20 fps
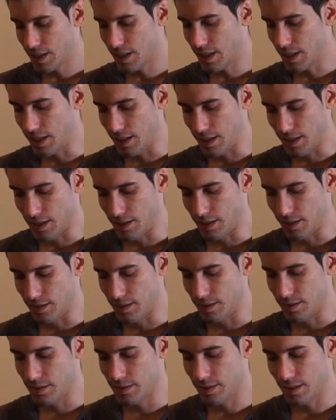
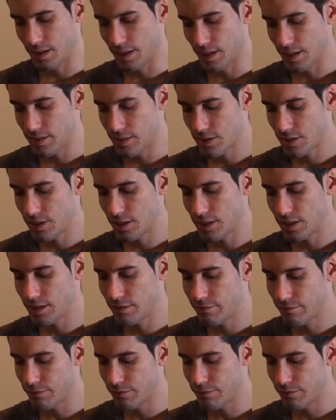And actually,